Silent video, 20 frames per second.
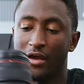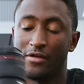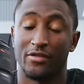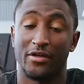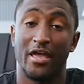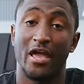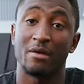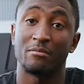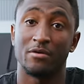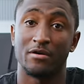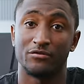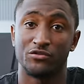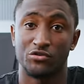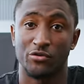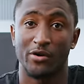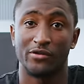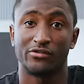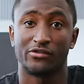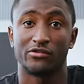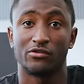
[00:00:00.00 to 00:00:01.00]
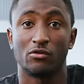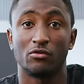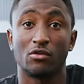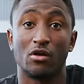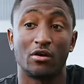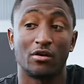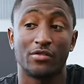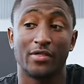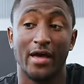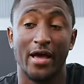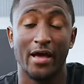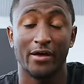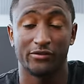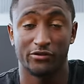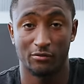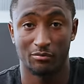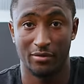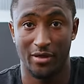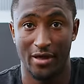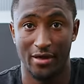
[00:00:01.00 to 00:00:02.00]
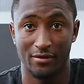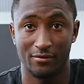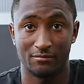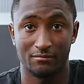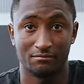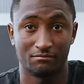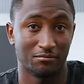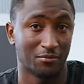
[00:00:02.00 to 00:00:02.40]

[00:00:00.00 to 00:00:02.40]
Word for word: And the camera of choice is no longer the Hasselblad,